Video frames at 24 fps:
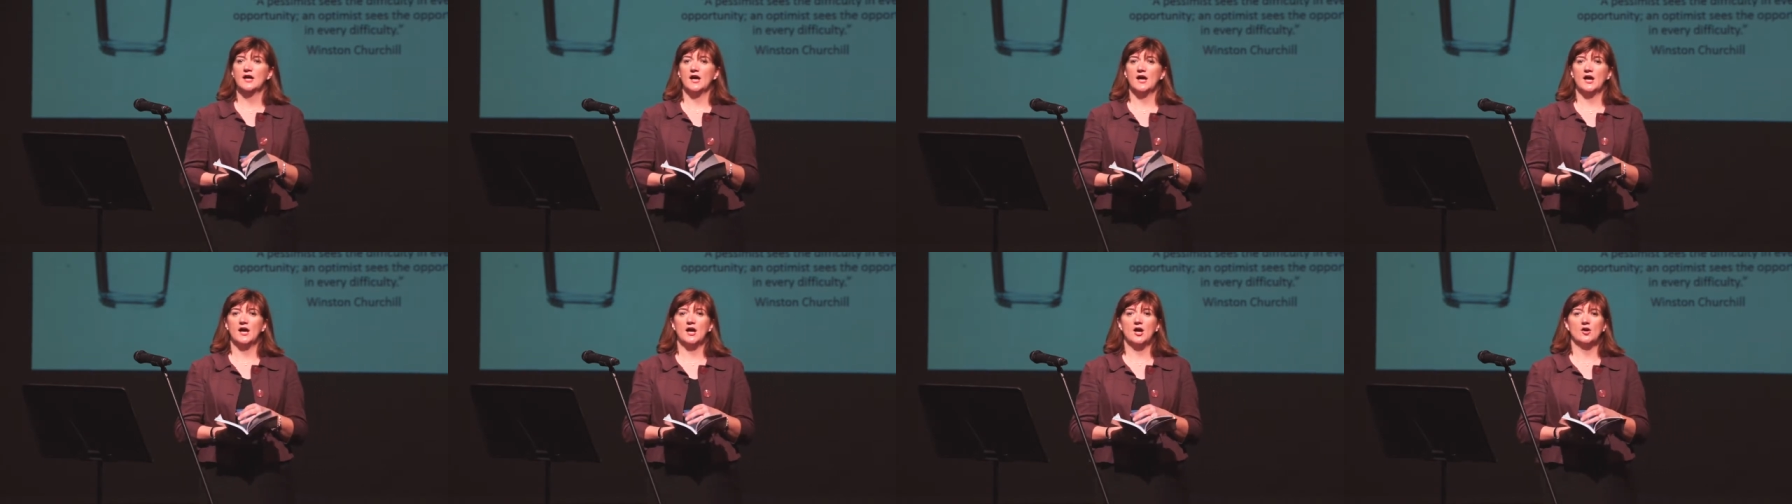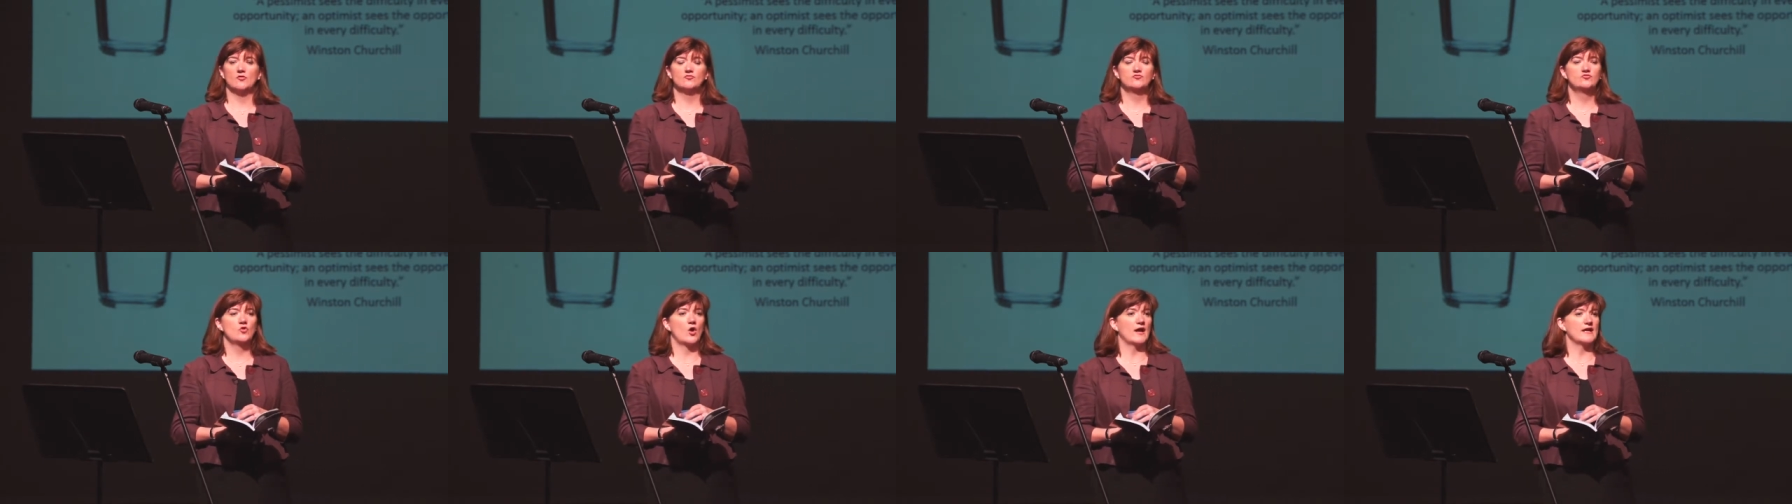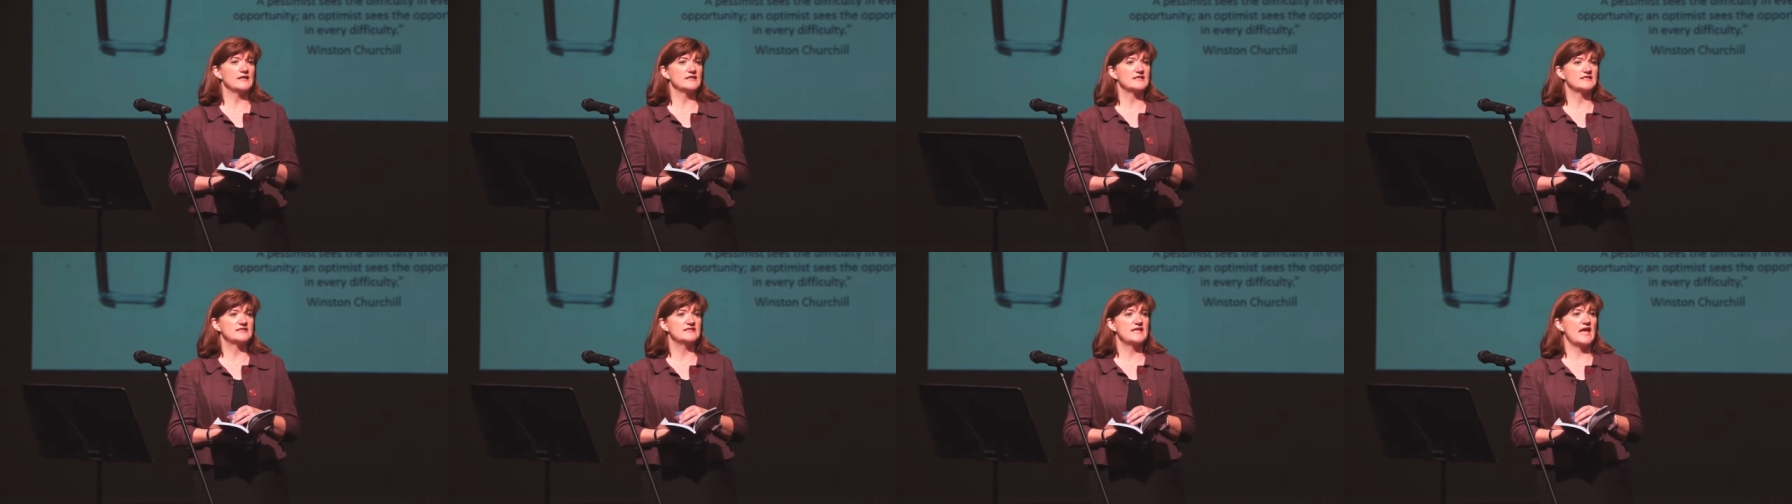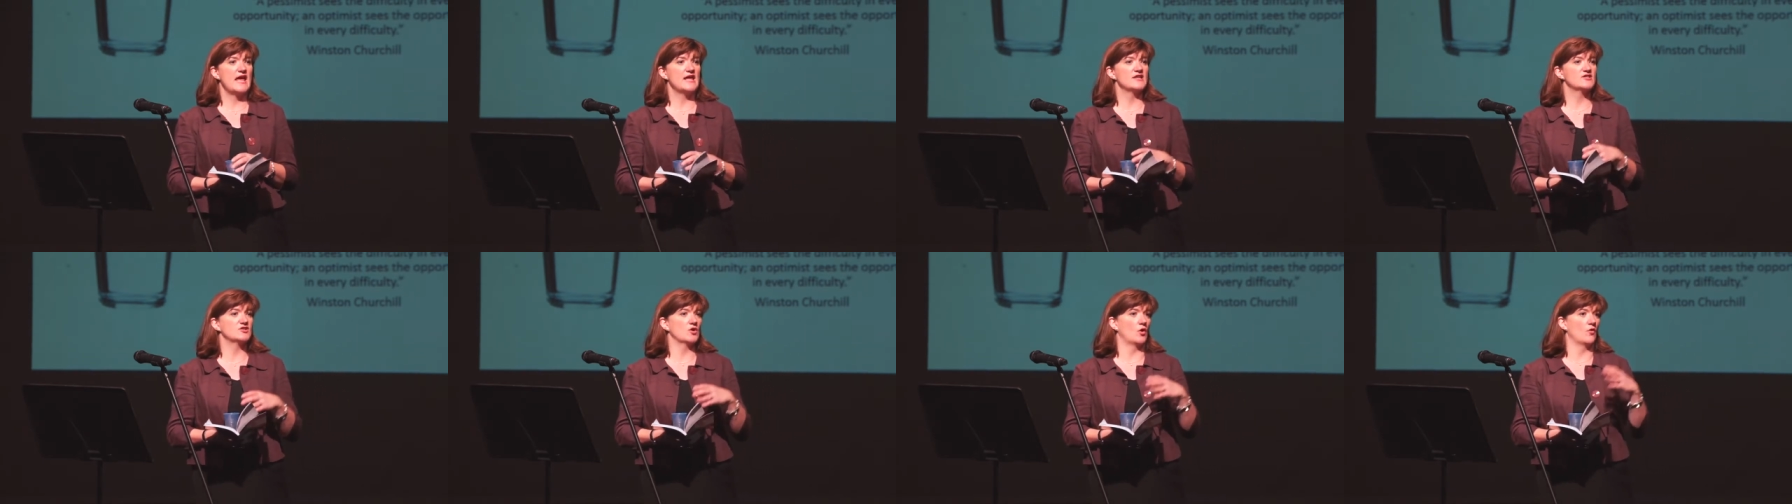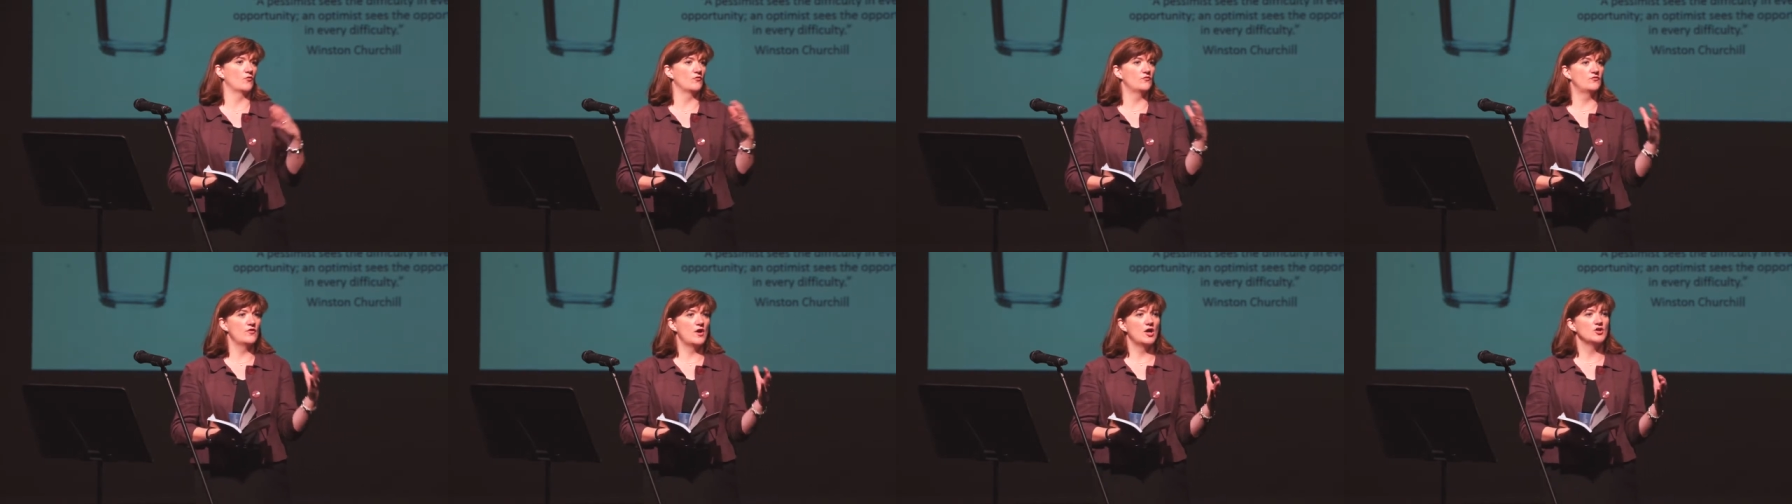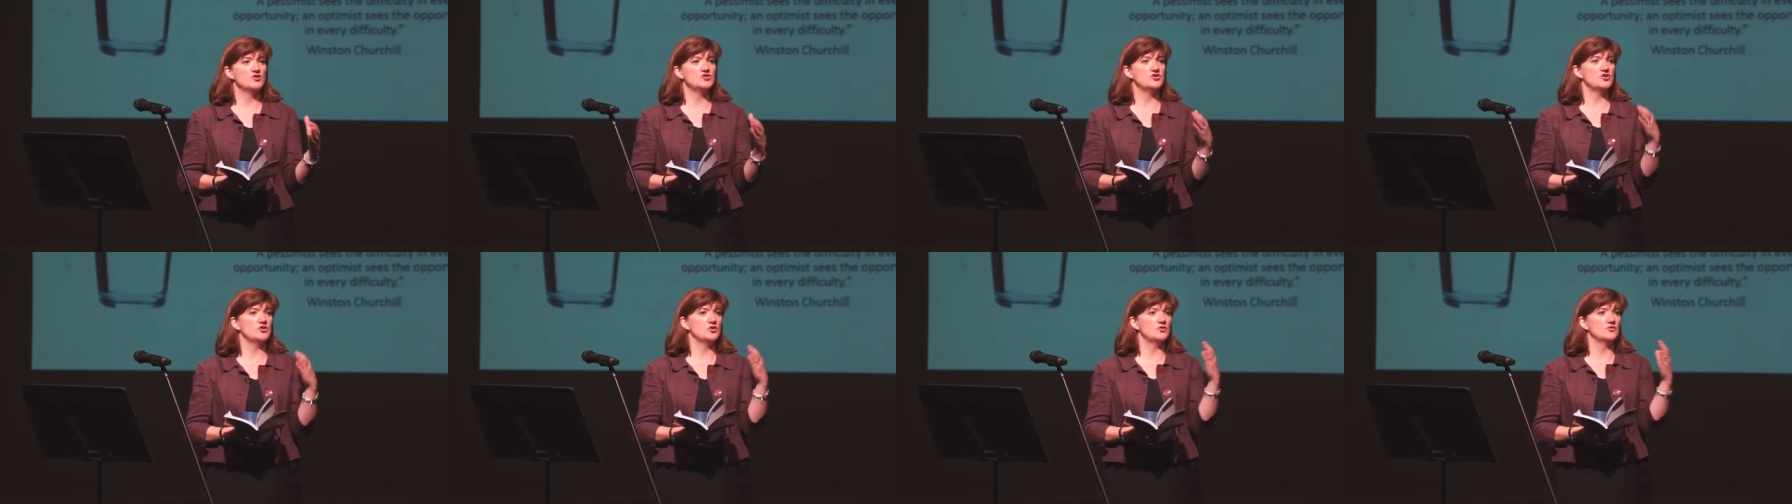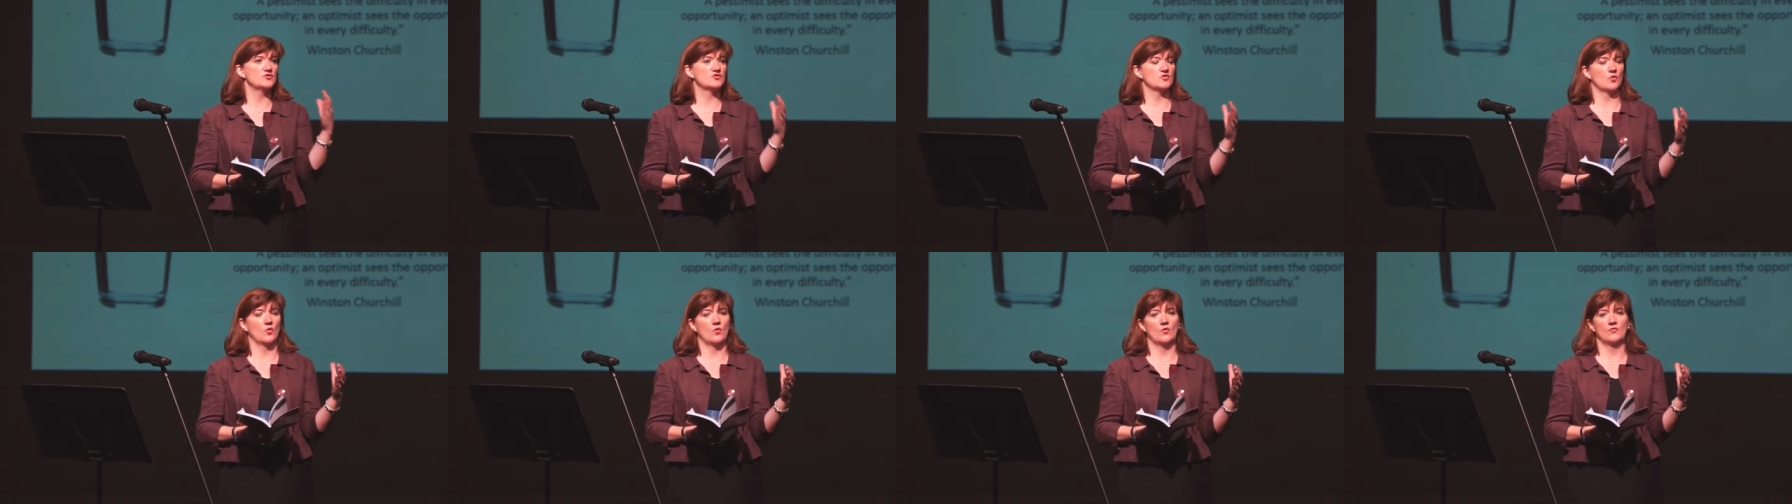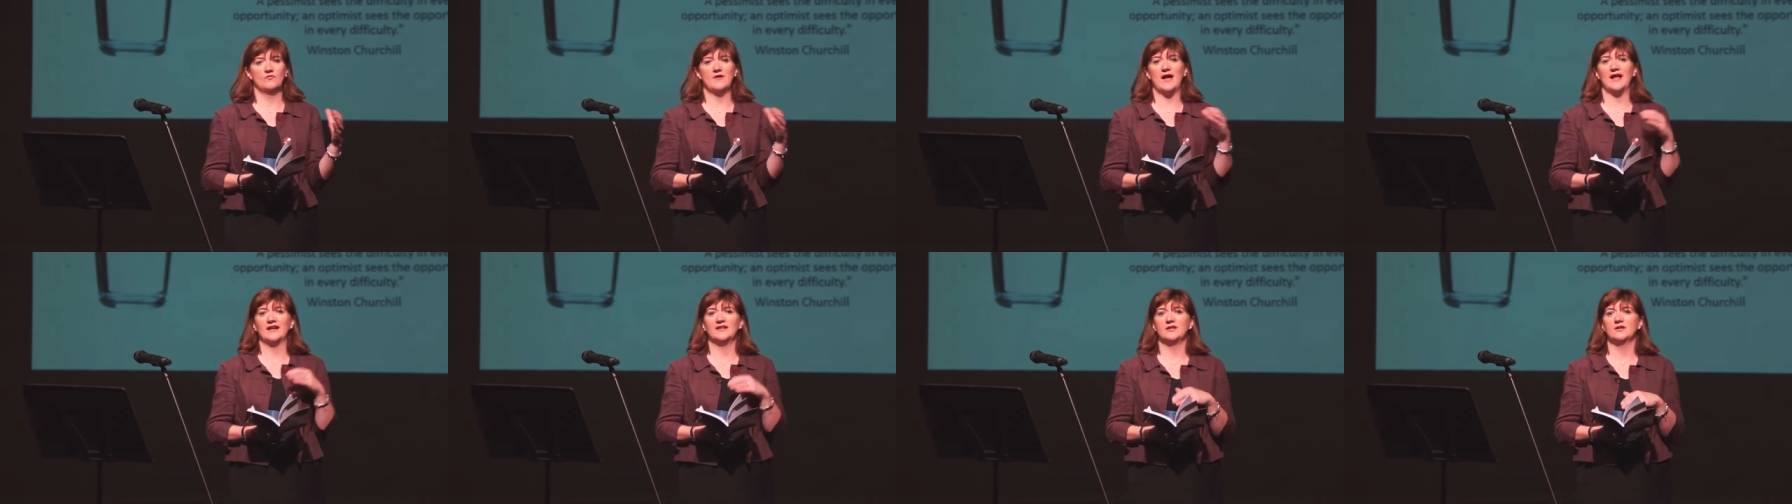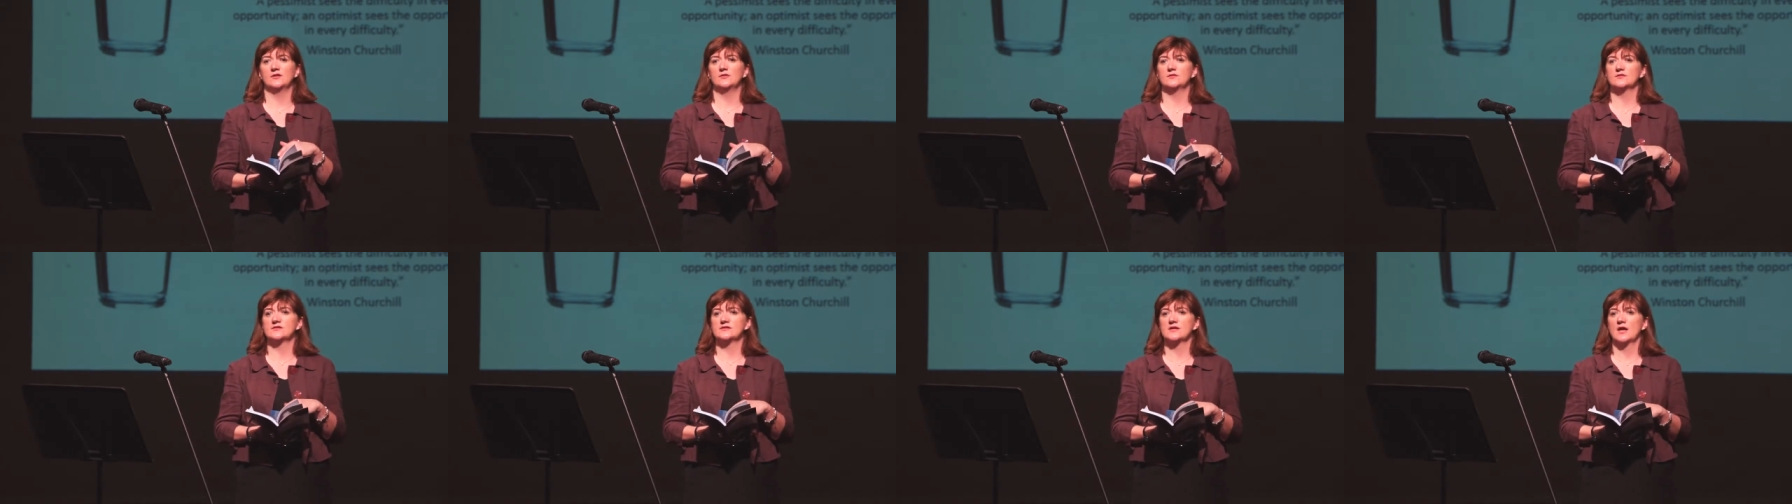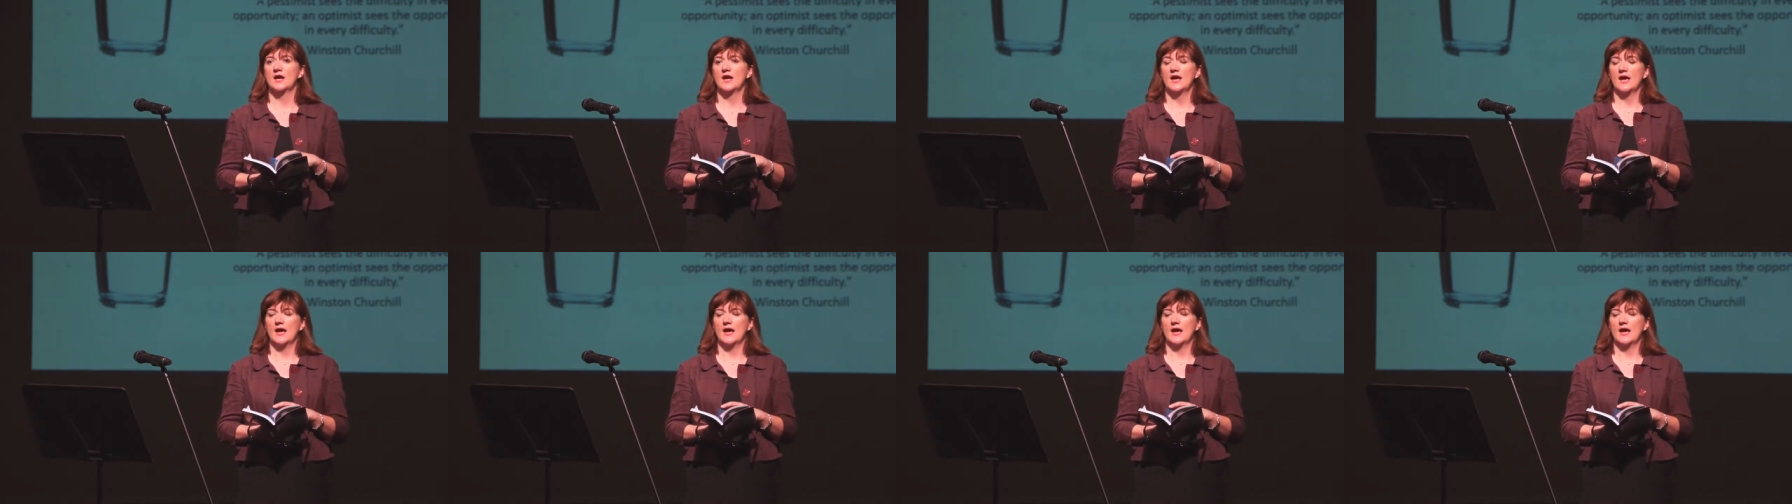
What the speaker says: right set of virtues or values.